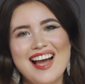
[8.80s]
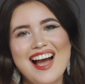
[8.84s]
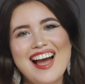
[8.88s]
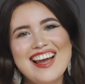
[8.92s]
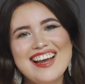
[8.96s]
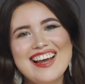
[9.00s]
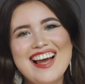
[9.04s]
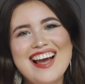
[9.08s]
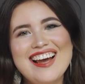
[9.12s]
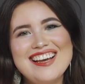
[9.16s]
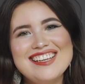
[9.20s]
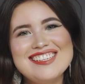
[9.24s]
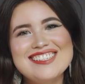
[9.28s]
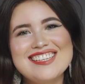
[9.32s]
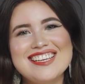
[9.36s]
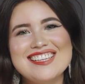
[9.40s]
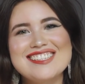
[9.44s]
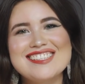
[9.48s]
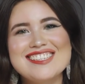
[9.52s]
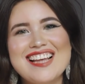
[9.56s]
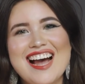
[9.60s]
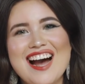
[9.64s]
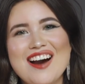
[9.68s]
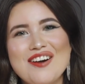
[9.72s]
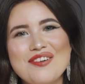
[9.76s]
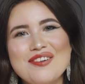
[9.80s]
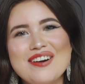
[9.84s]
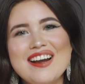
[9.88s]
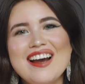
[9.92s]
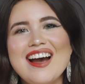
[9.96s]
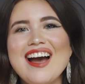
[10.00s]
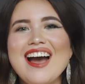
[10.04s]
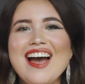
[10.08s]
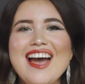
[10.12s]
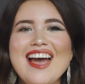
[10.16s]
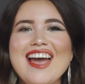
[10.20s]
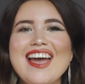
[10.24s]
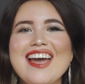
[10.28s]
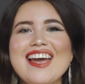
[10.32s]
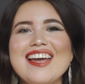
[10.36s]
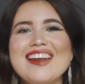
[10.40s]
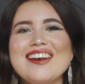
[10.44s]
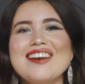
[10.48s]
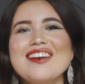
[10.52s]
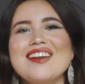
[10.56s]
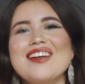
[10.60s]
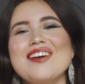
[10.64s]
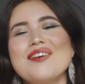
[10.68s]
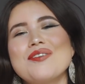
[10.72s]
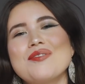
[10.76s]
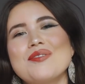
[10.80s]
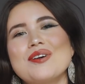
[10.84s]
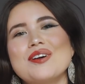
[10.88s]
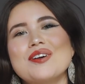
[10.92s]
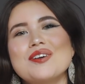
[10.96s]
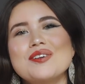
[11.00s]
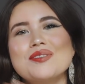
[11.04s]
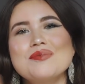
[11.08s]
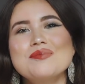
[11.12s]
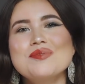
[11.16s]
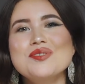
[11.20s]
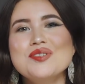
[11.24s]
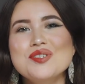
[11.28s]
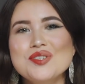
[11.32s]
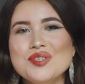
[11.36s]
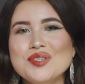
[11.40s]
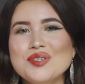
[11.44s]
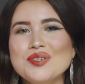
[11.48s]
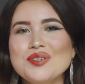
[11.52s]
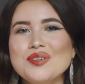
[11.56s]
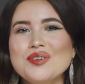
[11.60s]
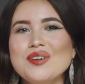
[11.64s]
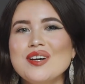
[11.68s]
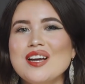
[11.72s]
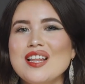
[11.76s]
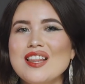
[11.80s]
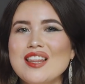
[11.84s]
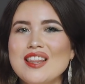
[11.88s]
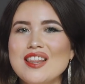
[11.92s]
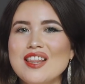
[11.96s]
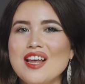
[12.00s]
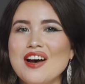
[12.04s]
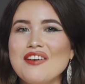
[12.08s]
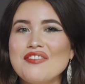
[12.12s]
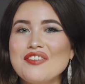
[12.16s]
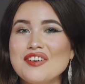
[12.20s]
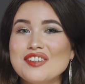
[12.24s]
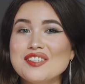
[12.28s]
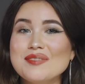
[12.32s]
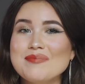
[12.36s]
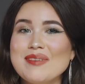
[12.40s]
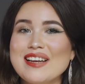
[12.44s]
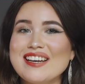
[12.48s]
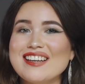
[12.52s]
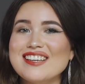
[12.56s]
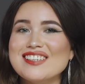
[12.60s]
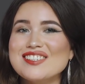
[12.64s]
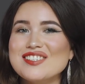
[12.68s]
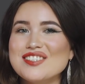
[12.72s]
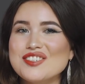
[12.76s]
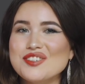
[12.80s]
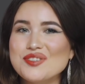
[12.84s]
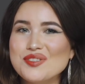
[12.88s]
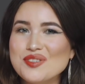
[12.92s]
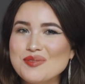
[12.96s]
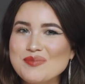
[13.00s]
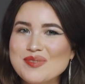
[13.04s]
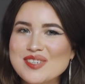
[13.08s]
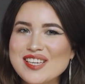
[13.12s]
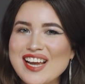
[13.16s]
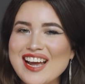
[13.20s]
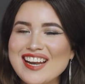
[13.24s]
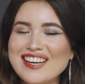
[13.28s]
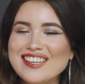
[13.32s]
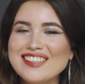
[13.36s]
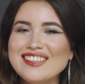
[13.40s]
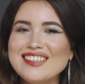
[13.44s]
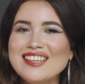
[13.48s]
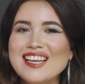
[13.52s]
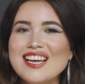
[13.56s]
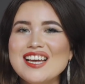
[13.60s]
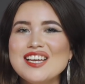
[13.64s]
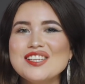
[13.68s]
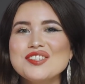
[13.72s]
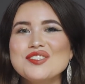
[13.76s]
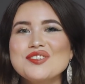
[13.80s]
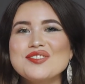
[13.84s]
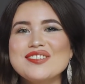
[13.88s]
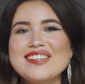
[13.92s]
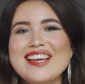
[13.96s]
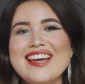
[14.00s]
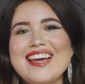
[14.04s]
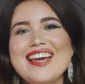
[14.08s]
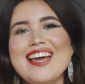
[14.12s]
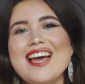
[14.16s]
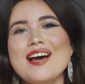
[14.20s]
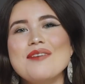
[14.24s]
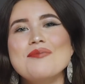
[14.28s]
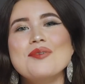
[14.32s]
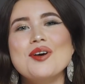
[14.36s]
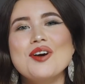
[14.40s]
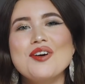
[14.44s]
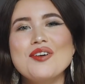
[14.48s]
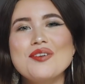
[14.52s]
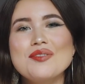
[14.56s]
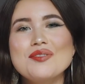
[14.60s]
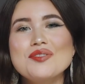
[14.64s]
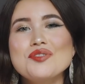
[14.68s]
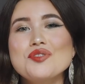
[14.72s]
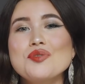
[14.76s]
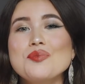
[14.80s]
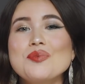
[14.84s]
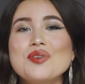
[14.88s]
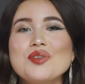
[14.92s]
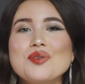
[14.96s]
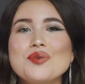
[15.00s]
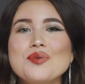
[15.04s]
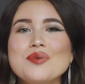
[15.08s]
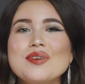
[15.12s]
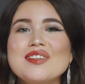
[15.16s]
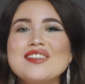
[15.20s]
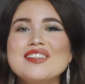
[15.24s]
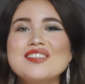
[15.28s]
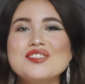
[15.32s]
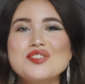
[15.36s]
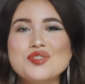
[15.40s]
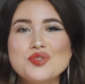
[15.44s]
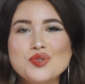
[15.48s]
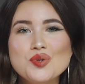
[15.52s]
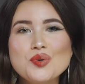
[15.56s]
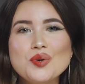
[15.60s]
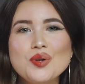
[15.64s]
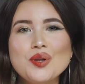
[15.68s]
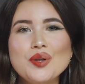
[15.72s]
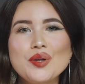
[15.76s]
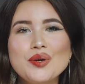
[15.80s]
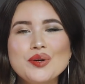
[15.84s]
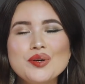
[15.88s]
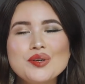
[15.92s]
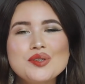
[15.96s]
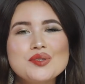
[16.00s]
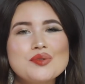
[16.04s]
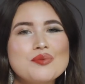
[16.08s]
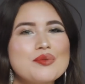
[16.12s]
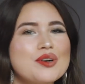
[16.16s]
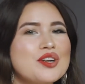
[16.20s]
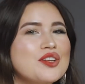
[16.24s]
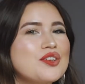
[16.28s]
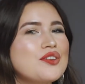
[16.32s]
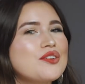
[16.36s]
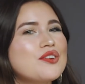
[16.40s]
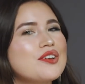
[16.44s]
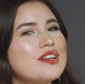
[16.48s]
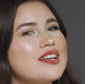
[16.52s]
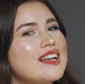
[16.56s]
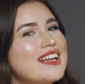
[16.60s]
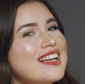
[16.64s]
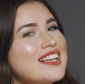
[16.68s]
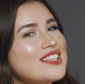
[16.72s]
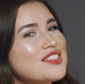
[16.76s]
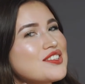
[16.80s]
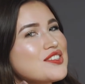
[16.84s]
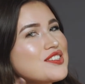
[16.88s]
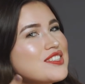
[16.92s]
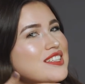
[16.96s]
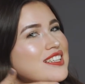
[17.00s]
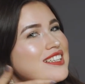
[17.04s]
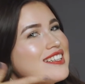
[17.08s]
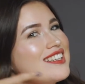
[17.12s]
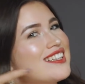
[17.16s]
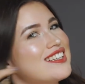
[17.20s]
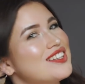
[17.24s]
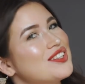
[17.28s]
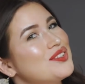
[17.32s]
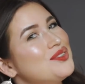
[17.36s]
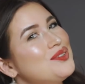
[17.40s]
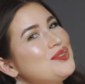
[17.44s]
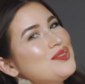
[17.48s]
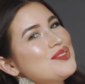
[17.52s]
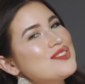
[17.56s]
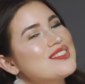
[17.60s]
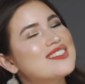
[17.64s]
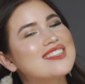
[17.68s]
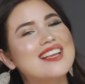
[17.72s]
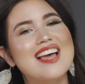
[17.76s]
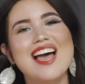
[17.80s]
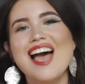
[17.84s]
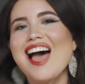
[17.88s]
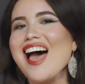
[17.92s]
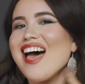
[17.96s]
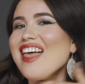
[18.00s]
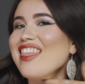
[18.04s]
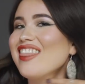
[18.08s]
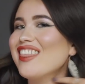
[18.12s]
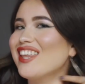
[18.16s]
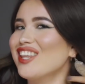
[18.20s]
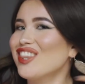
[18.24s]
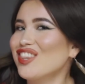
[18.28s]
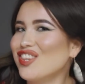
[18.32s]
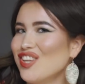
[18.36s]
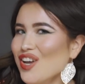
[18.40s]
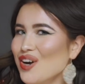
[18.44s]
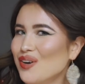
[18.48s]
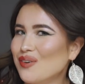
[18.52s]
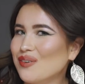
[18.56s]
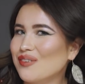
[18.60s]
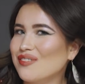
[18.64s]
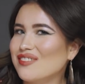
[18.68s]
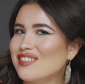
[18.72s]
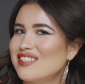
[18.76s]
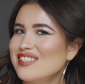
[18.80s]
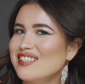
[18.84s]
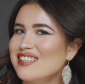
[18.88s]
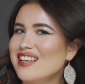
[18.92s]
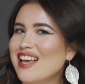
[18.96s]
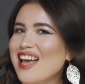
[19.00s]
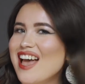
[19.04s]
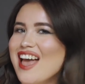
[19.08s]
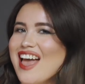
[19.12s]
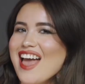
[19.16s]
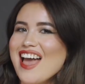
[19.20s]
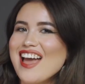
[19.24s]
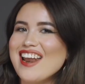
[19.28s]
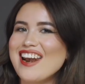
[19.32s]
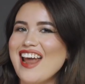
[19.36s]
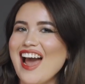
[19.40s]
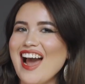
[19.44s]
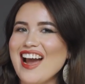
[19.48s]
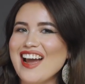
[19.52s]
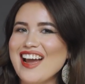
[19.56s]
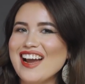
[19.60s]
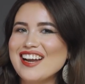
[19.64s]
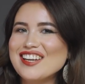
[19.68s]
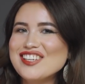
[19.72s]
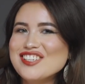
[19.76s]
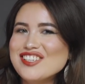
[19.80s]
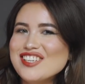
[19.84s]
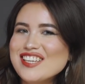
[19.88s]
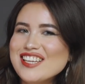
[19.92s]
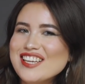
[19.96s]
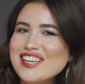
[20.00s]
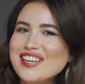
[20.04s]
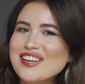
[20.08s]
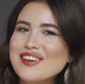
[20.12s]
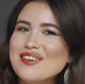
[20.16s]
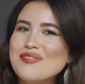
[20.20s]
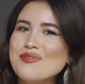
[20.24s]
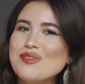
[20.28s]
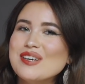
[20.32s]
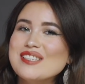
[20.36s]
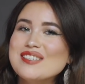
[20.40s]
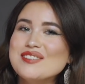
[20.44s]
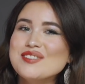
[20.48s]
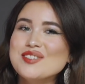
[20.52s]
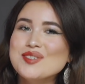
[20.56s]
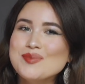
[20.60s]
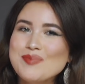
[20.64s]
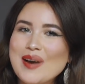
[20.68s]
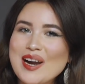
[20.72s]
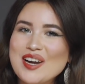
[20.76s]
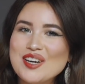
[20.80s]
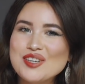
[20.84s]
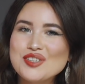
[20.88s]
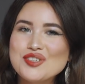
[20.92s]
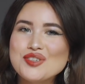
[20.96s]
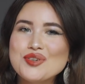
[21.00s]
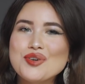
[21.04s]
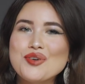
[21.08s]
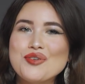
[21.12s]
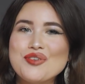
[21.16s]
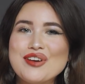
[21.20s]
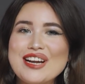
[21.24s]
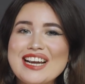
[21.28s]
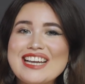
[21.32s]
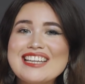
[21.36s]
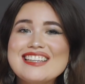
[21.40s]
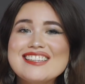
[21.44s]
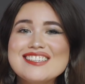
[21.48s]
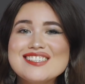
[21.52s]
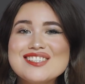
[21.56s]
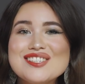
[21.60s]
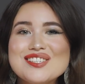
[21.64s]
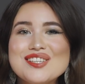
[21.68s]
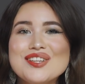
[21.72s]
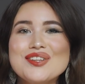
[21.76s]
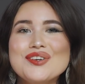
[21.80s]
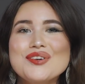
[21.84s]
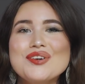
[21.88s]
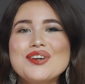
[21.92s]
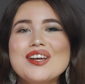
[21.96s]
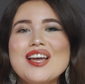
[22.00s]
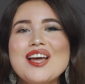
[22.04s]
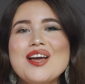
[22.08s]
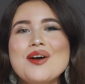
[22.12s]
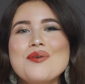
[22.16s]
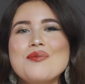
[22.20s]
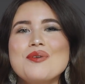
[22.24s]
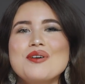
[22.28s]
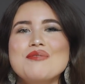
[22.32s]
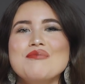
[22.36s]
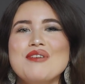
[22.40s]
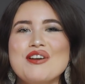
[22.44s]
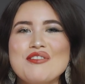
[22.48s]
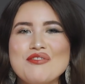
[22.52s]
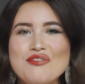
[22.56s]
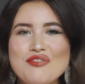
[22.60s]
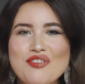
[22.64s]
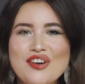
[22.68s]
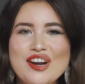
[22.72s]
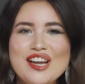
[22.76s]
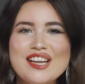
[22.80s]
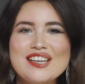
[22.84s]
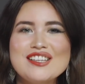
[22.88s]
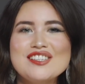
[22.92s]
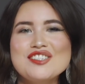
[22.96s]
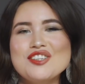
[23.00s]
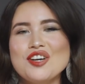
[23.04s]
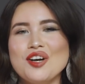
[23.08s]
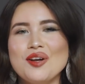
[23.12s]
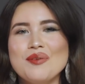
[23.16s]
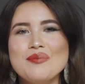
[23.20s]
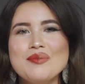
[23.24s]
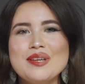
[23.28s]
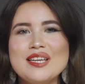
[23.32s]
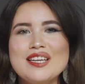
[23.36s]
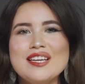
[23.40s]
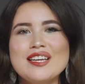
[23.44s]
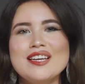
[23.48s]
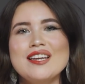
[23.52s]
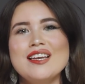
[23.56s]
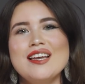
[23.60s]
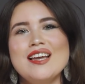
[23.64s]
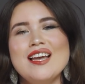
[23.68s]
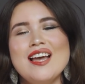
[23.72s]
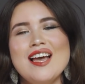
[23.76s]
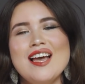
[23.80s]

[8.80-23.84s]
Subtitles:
Hi guys, it's Aura and welcome to Love Cosmetics YouTube channel. Today I'm going to be doing this dual look where you get to see the do's and the don'ts. And I actually was inspired to create this look when my friend told me